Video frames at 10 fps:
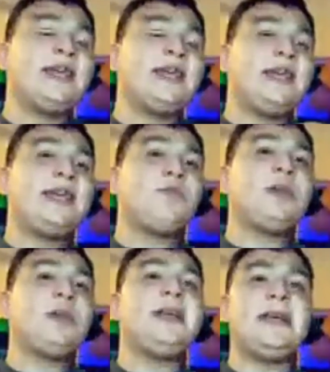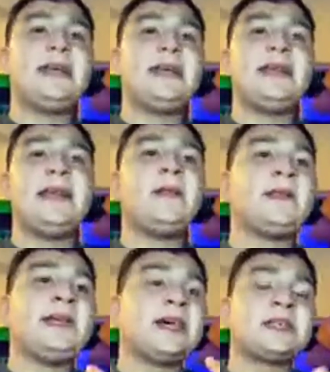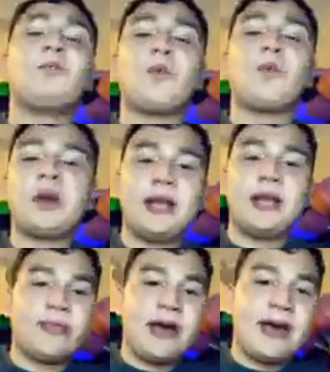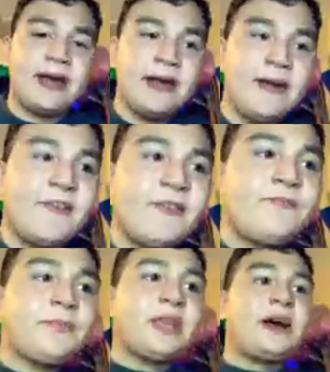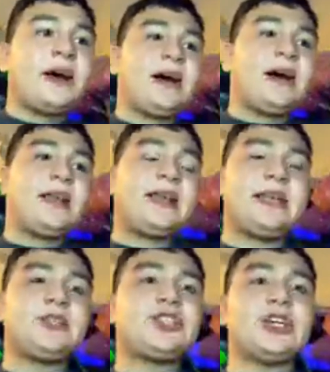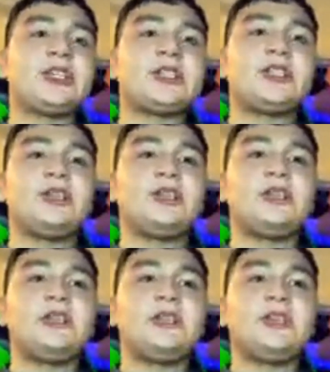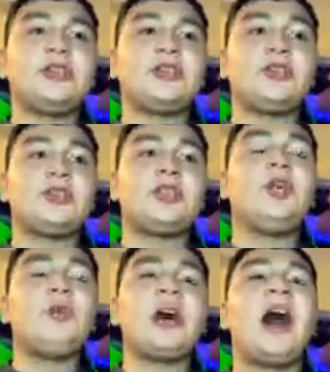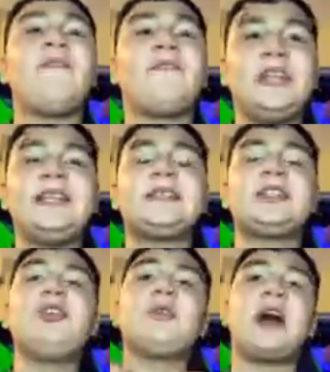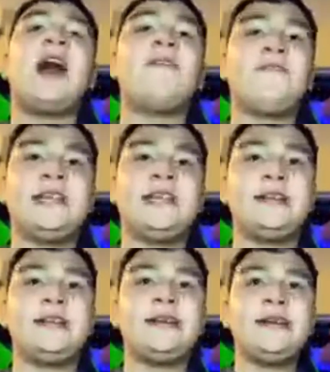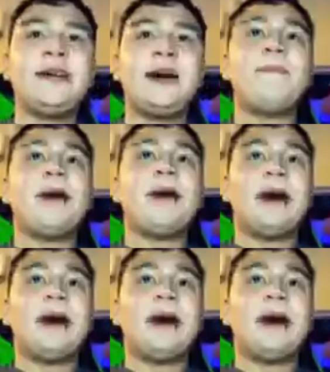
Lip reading: he really it doesn't work like that. He's just too confident. He's too confident about